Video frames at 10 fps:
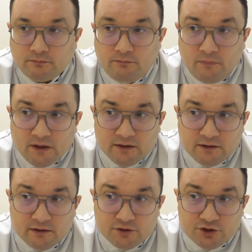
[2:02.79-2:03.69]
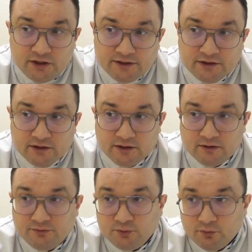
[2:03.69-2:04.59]
it is necessary to consult
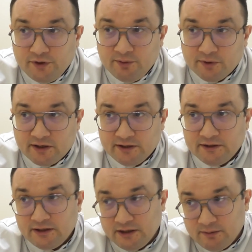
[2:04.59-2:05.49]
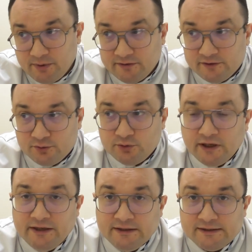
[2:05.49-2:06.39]
a specialist, and in some
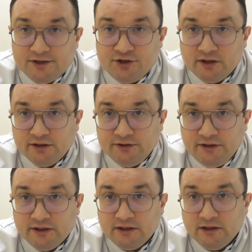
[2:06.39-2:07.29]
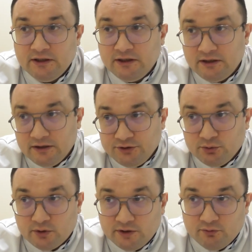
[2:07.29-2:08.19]
cases after taking tests,
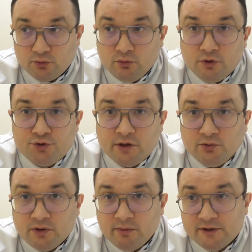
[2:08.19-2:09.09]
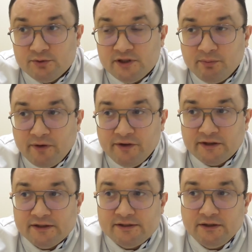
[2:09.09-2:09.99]
such as the tests for
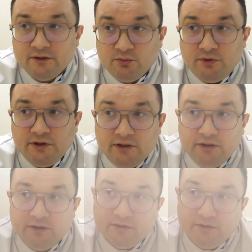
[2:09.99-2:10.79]
oncocytology, to